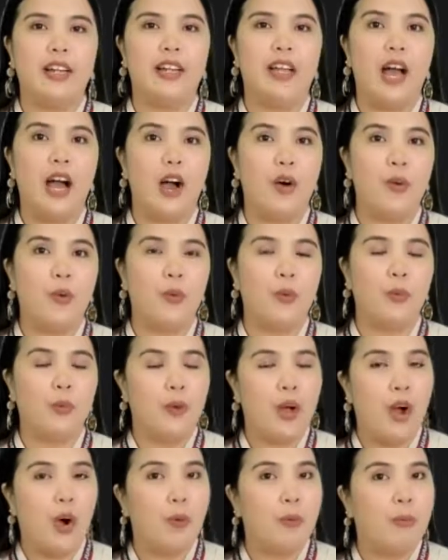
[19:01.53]
how,
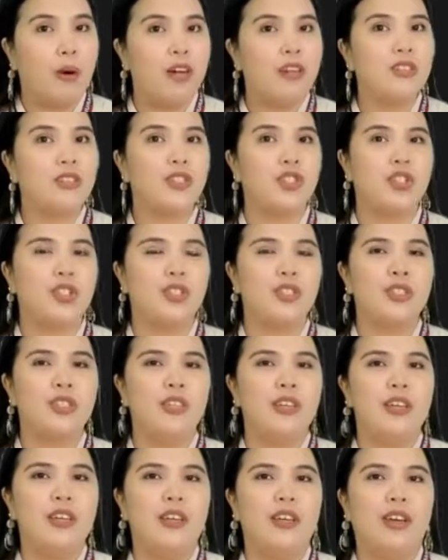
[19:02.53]
how much.
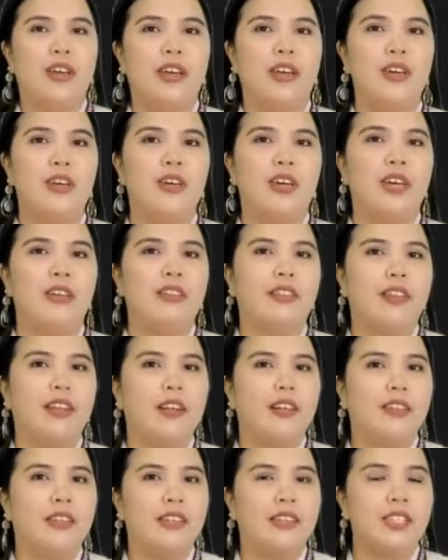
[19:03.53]
Okay, you can
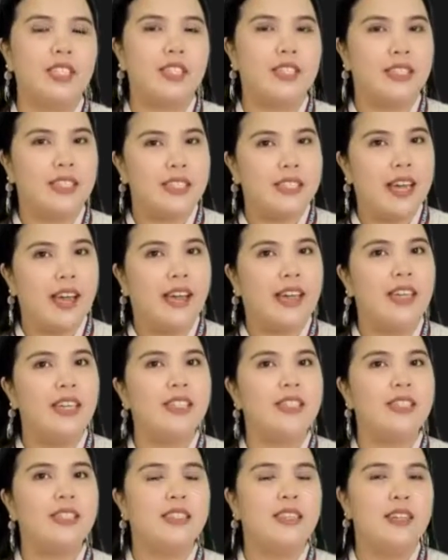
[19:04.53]
tell the
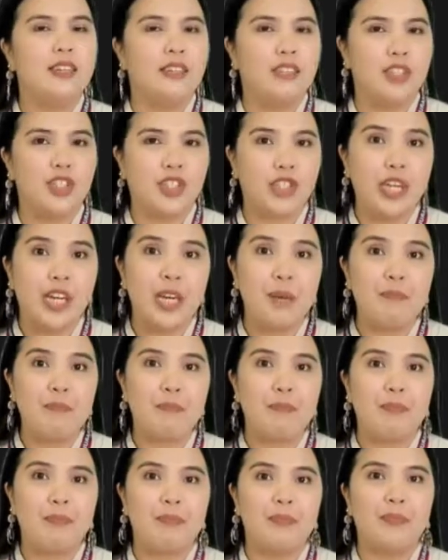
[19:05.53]
size, the shape,
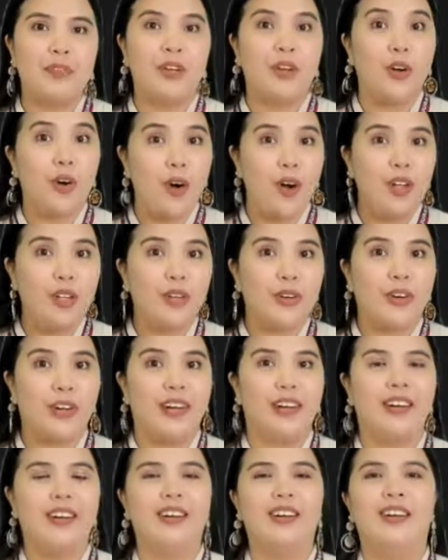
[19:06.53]
the
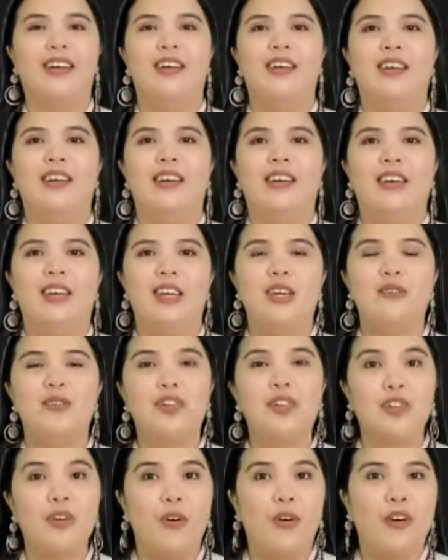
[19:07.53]
color,
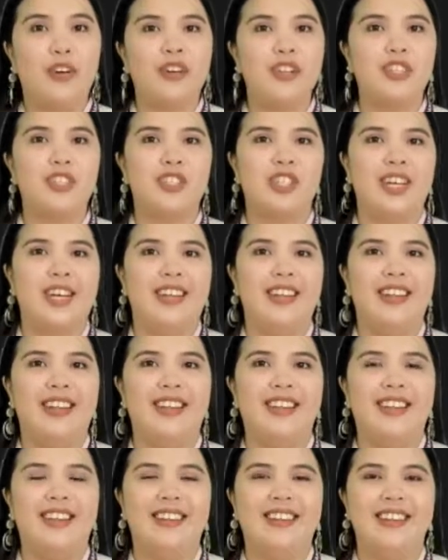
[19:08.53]
even the origin.
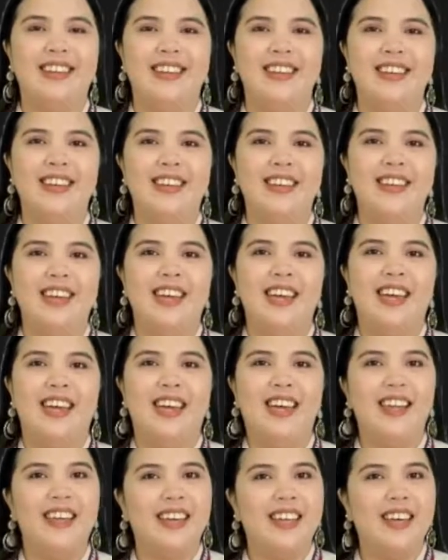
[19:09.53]

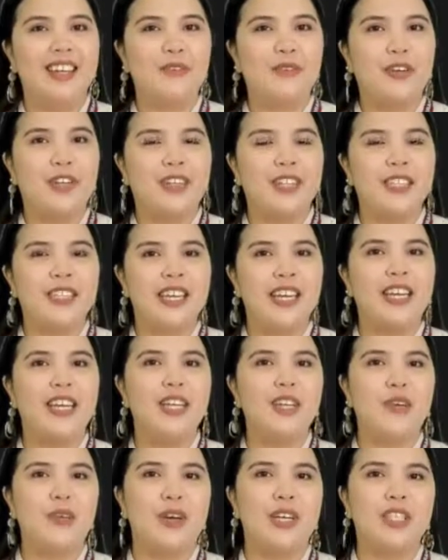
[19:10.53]
And then for the
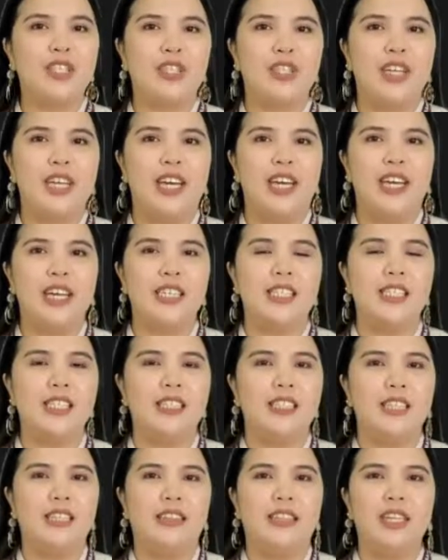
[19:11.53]
second question
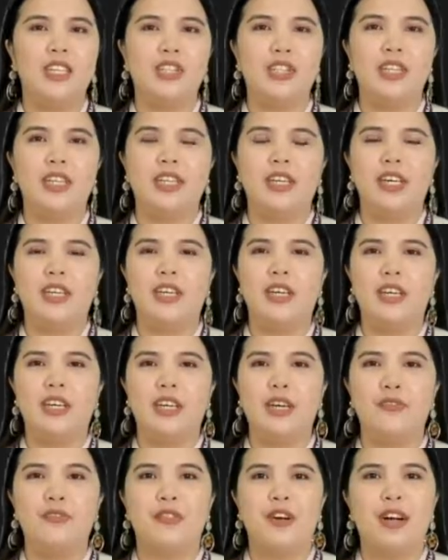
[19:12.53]
is, teacher, can you
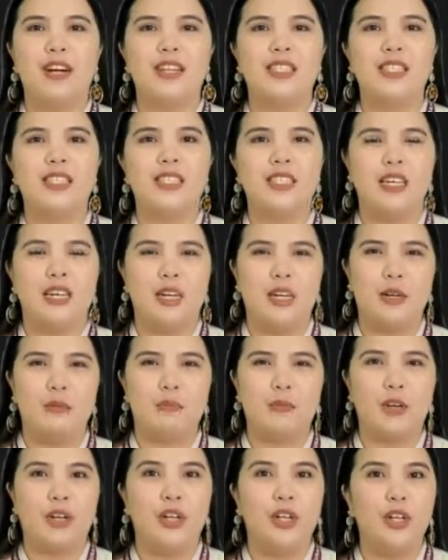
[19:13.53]
give us a
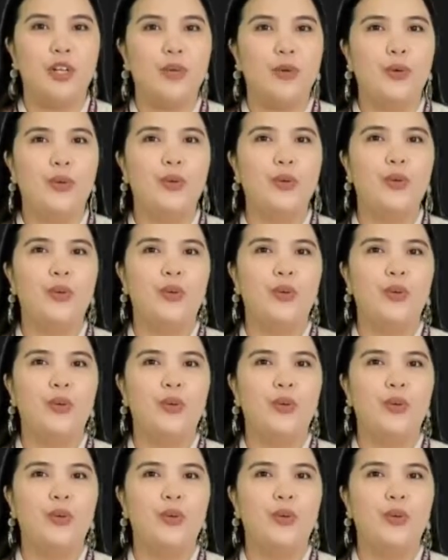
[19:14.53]
clue